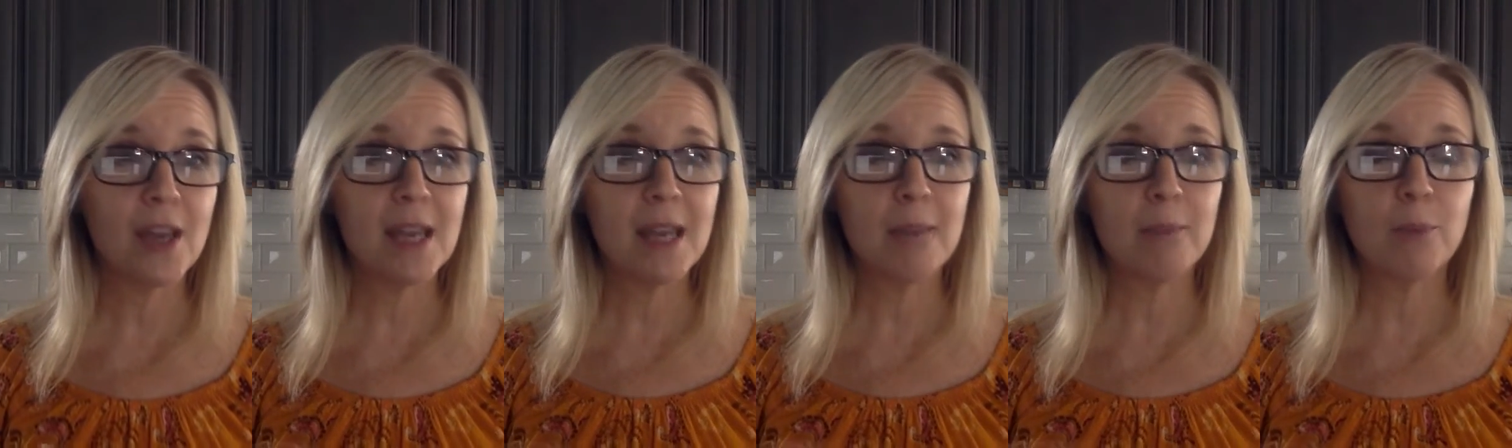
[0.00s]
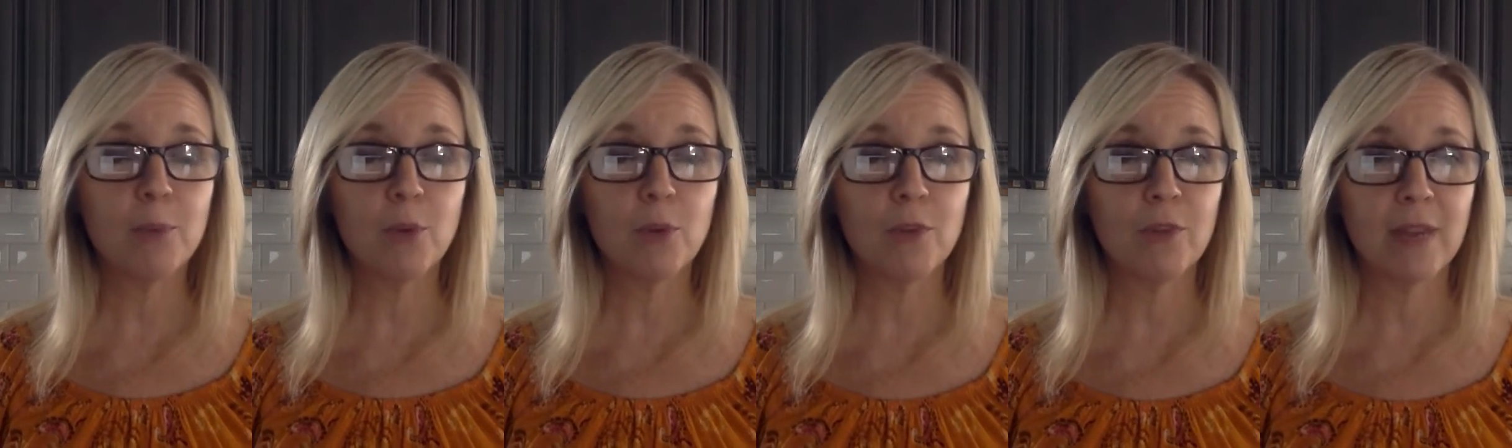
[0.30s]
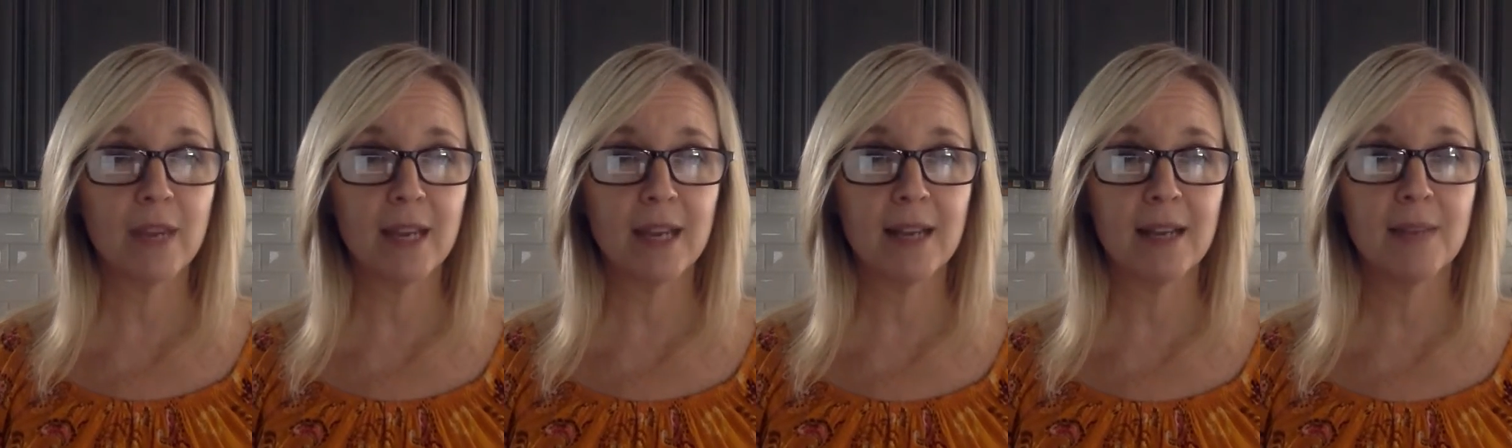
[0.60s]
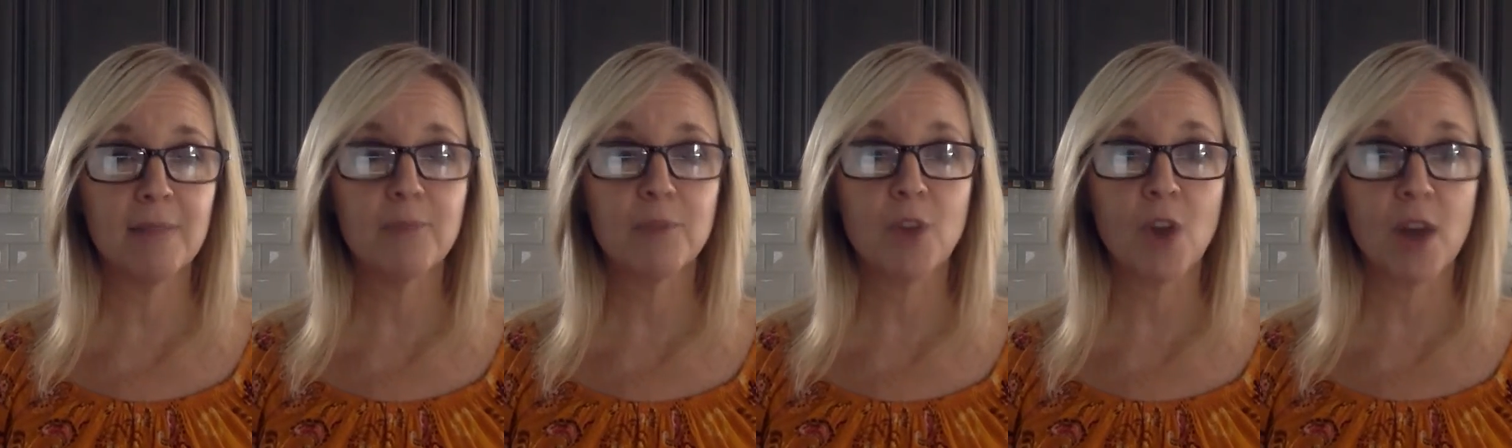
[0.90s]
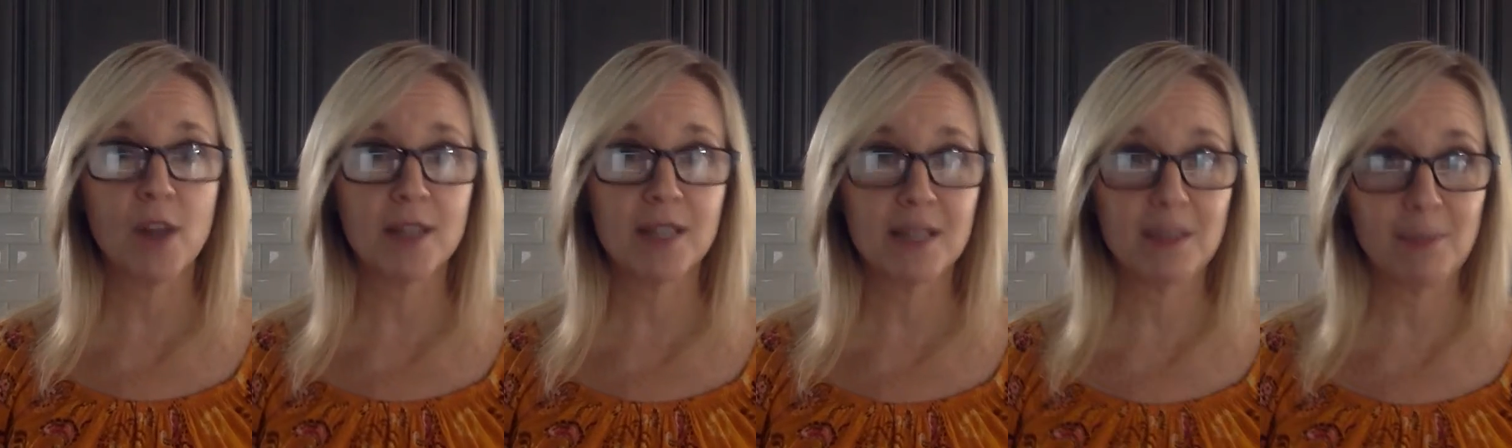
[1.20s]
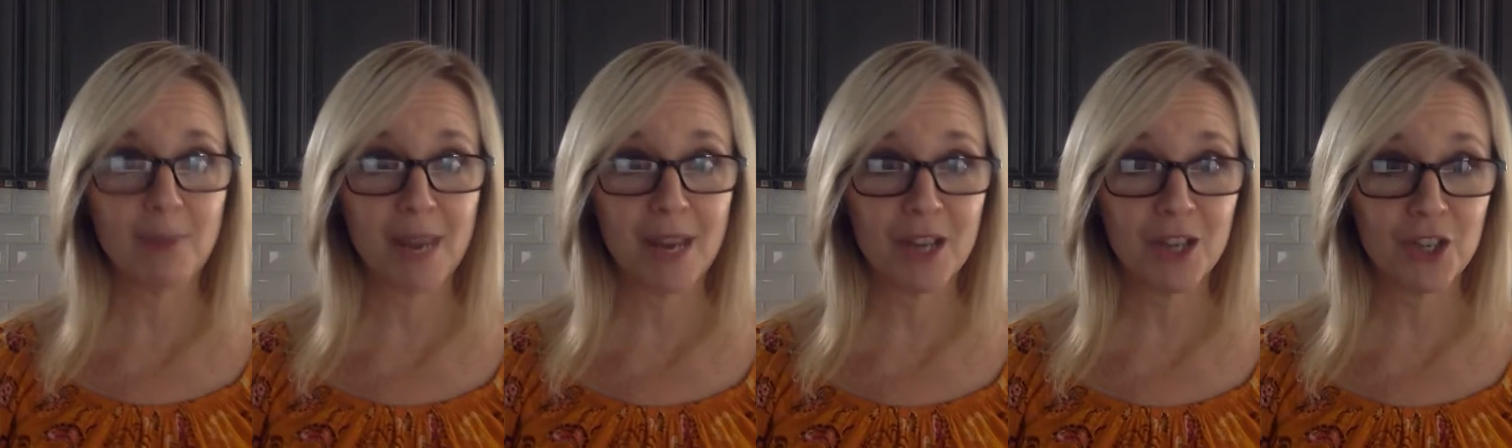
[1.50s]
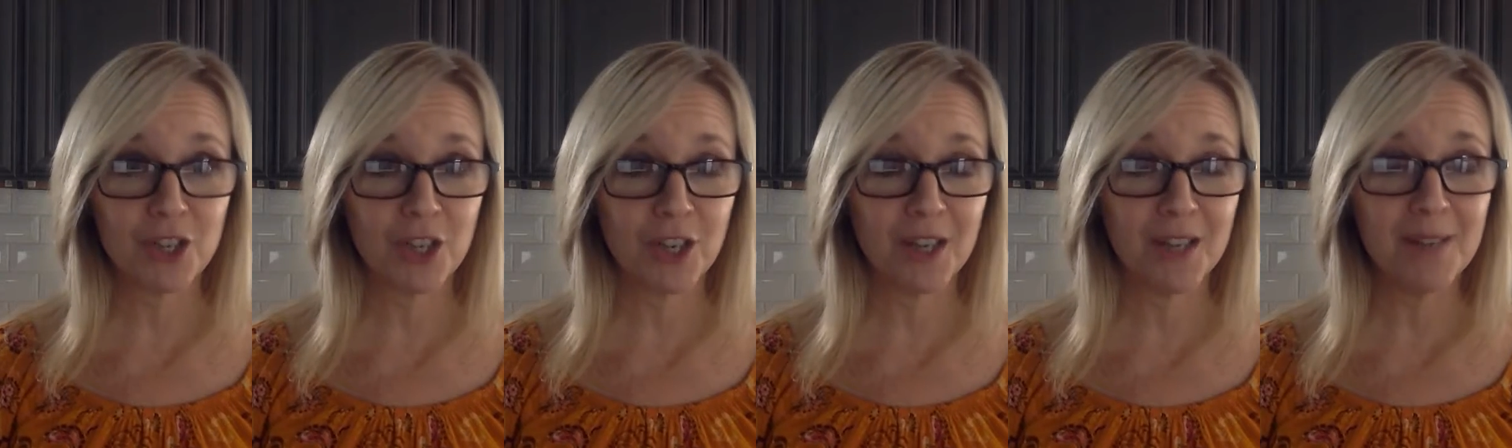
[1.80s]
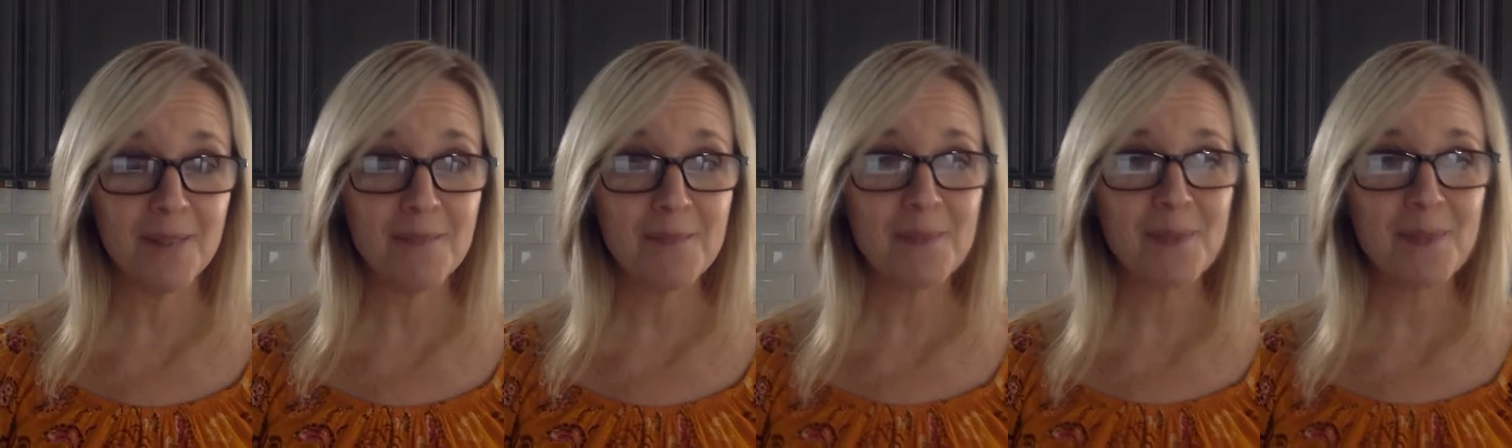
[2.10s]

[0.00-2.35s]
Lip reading: improving constipation